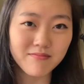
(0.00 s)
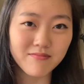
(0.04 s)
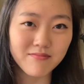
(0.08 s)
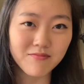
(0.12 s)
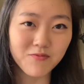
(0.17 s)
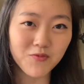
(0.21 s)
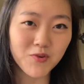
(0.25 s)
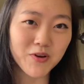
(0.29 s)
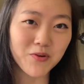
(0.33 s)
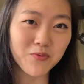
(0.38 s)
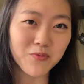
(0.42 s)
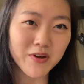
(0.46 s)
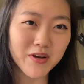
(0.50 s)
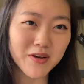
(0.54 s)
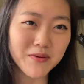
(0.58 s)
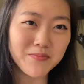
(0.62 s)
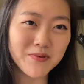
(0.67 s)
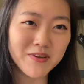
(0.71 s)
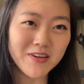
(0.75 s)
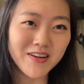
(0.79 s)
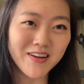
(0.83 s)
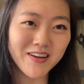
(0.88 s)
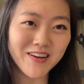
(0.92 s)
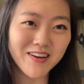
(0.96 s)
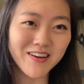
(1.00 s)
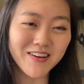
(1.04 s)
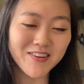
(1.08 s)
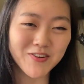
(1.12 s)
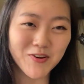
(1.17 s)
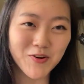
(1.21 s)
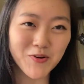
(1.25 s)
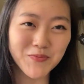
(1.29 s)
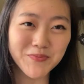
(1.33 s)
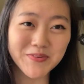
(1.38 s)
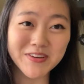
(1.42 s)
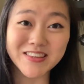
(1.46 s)
what Wikipedia
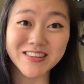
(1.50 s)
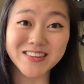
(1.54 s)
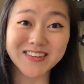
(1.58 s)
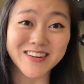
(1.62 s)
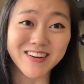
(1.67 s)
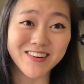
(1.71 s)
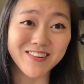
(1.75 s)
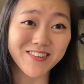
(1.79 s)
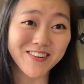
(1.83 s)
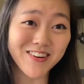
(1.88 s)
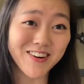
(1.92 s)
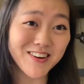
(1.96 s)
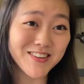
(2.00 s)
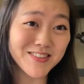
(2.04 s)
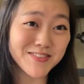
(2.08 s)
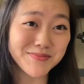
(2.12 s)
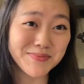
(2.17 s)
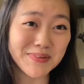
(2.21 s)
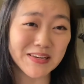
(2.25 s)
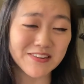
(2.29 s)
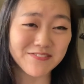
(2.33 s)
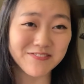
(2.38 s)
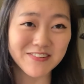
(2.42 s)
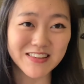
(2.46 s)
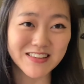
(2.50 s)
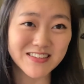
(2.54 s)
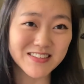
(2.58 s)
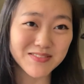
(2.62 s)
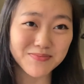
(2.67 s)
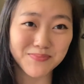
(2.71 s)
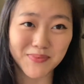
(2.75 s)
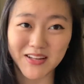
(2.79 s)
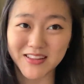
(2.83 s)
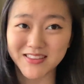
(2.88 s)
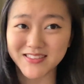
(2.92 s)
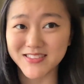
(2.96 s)
told me the tarot cards mean for this
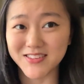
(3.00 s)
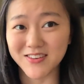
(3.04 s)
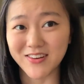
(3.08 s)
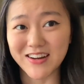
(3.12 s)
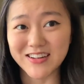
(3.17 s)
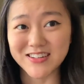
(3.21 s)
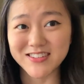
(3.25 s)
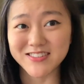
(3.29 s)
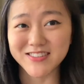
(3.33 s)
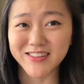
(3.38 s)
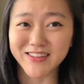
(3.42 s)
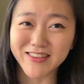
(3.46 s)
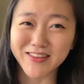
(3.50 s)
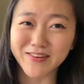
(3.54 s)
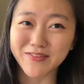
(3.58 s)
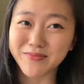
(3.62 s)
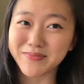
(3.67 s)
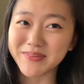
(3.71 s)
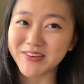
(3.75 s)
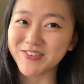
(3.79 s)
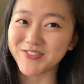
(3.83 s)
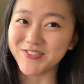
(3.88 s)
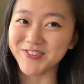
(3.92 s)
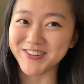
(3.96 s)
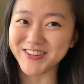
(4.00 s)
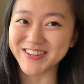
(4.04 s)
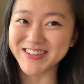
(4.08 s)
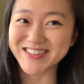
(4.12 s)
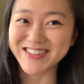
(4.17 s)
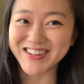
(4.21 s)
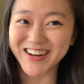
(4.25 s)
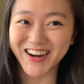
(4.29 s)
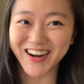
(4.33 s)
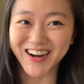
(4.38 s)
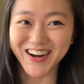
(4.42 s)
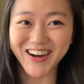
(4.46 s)
month, so I just thought that would be cool to
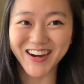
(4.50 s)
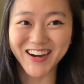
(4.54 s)
share.